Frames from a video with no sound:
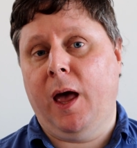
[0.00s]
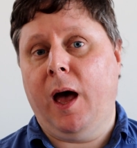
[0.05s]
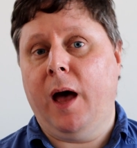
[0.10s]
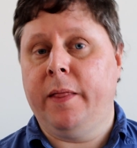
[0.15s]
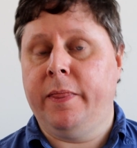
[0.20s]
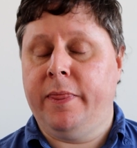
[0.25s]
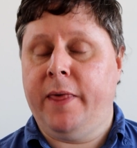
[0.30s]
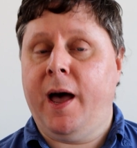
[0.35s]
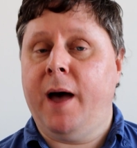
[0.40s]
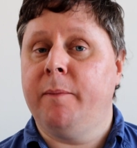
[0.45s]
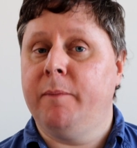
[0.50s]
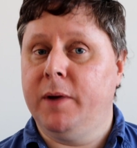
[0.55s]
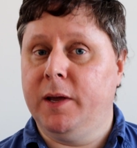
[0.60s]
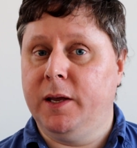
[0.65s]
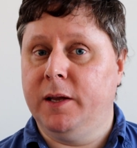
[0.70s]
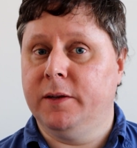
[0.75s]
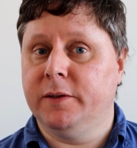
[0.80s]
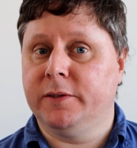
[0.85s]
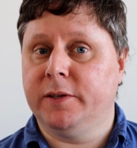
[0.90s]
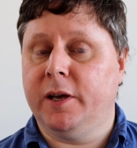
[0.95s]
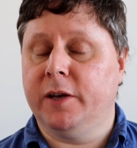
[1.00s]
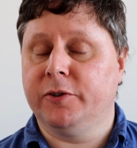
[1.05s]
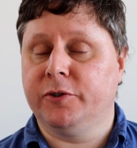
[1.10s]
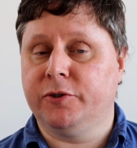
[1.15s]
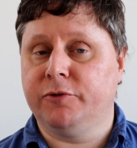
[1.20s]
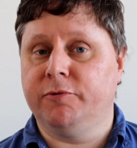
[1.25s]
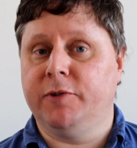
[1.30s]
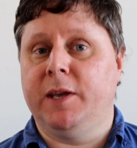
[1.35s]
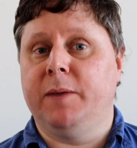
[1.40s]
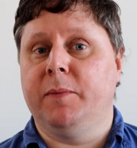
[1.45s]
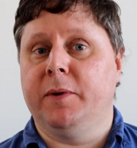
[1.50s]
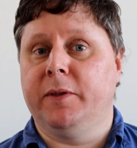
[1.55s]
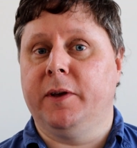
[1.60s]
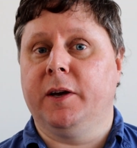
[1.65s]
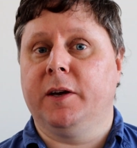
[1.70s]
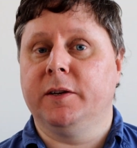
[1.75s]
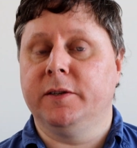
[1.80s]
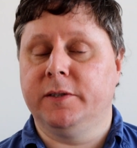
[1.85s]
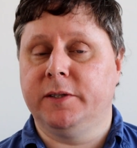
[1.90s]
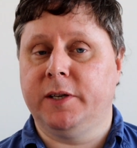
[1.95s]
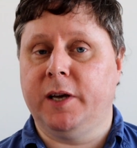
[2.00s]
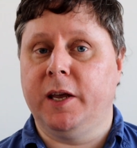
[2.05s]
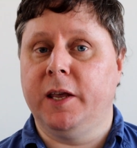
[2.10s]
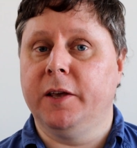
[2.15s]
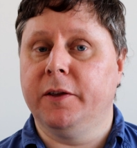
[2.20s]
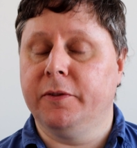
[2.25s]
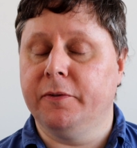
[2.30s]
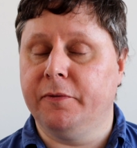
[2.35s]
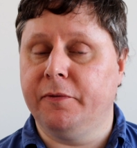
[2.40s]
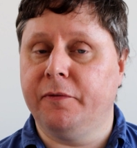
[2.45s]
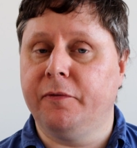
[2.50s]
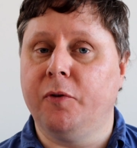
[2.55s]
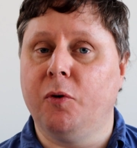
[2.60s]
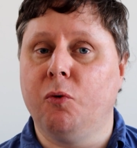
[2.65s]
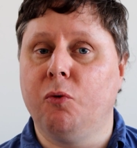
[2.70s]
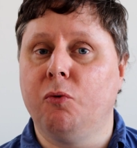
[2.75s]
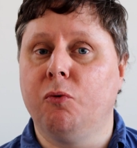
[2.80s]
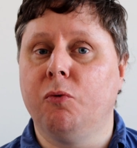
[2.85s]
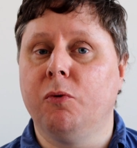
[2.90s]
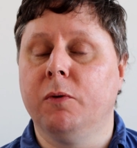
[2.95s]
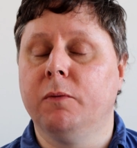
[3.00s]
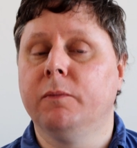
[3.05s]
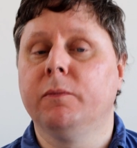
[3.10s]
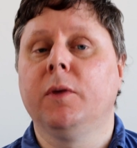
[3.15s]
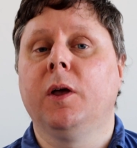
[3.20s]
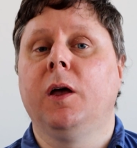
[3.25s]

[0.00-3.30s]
and that means a streamer that can take the full